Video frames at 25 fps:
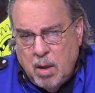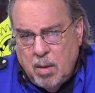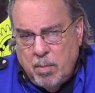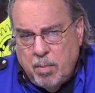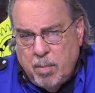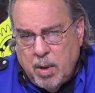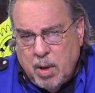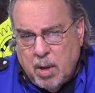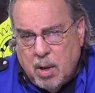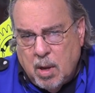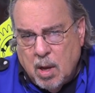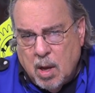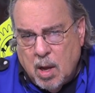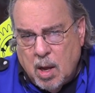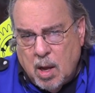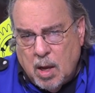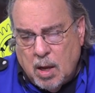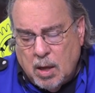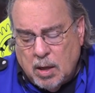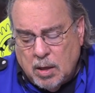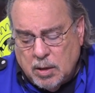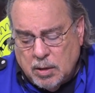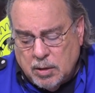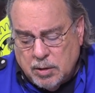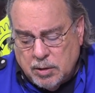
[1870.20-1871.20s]

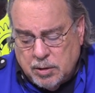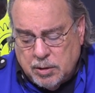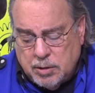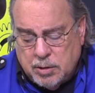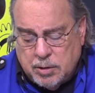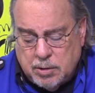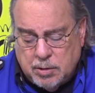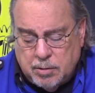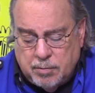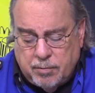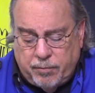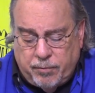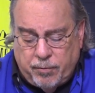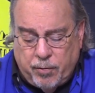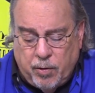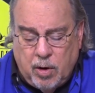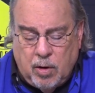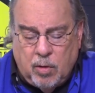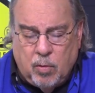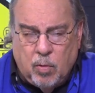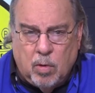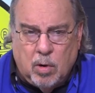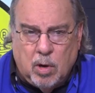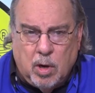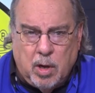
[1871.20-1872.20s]
because
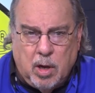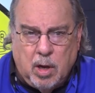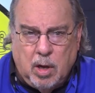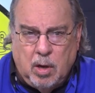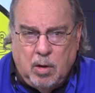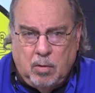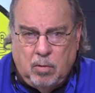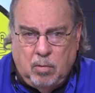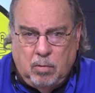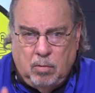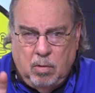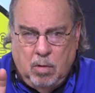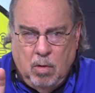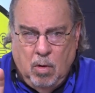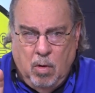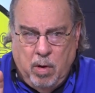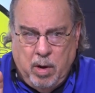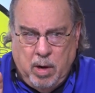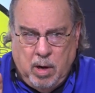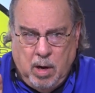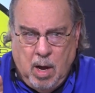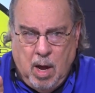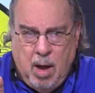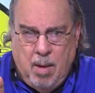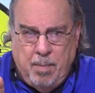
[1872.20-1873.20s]
frequently
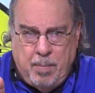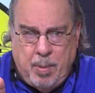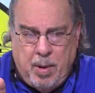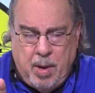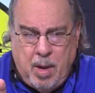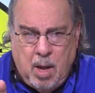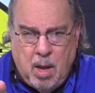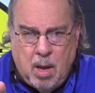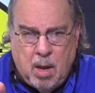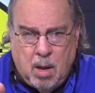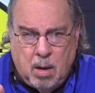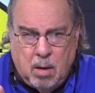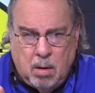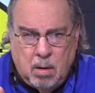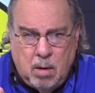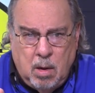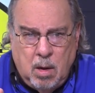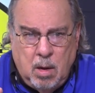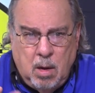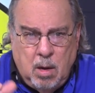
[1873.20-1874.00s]
going uphill,